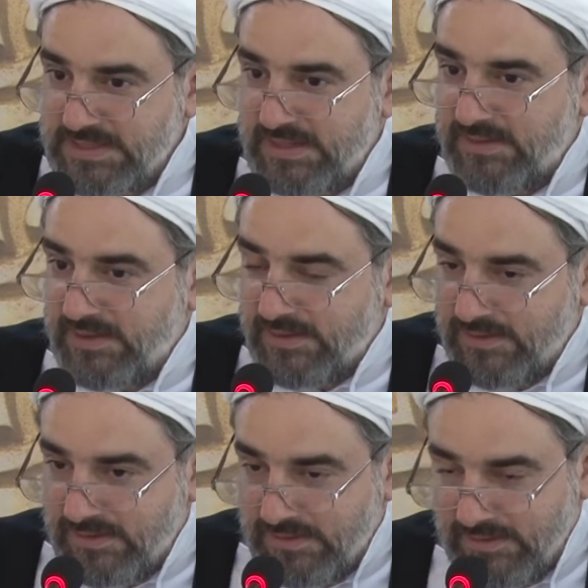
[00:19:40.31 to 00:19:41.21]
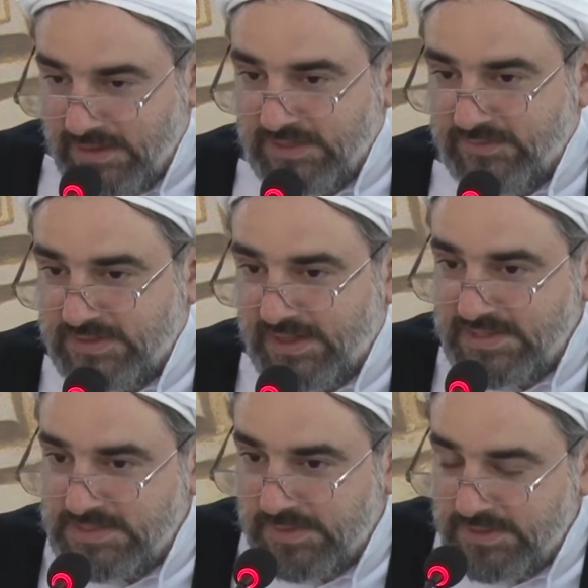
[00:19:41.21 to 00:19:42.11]
in their
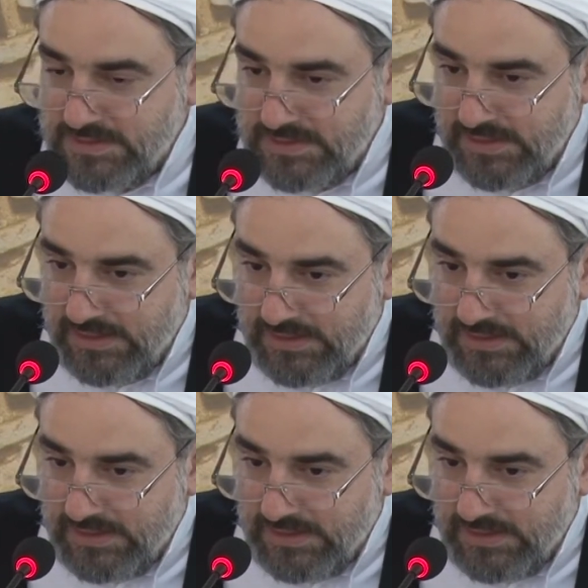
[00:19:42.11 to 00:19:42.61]
advertisements,